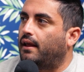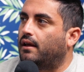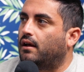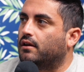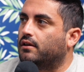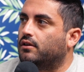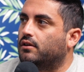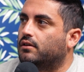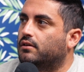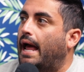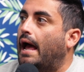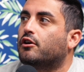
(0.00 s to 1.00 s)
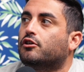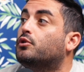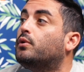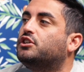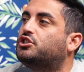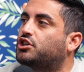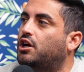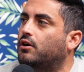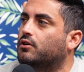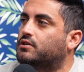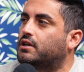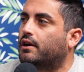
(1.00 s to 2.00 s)
Now you're doing
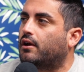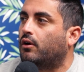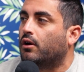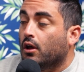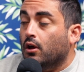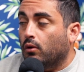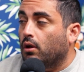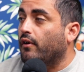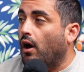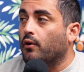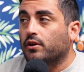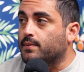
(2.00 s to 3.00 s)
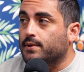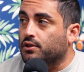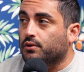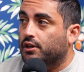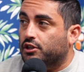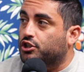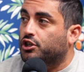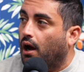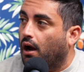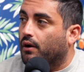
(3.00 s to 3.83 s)
shows." I go, "Well, I've always been doing shows."